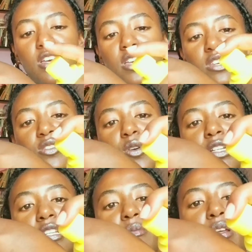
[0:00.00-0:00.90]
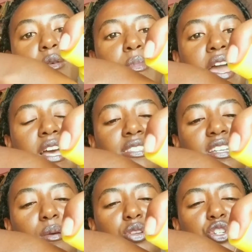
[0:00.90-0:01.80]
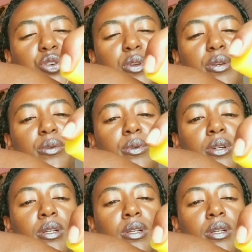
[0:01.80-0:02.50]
squirt a little bit on my hands and I'm gonna show you.